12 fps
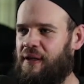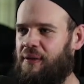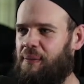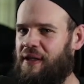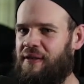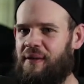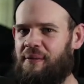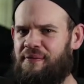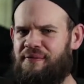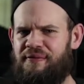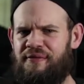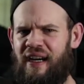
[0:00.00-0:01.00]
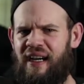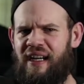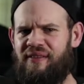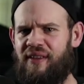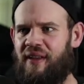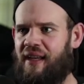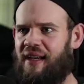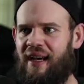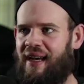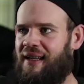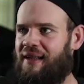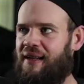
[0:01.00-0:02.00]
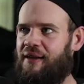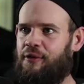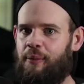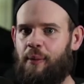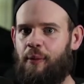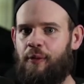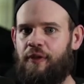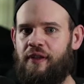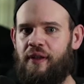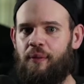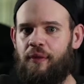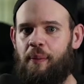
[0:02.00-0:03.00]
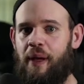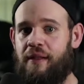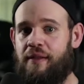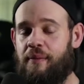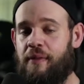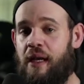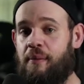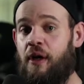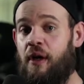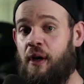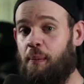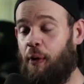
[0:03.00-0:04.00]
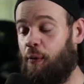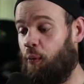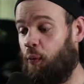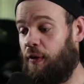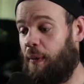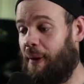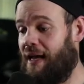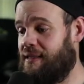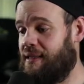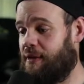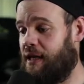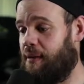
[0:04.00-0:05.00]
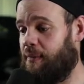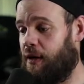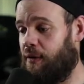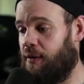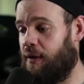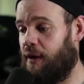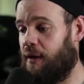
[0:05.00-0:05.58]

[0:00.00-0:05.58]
Pentium 5, I don't remember what they did with the Pentium name, but when the Pentium came out,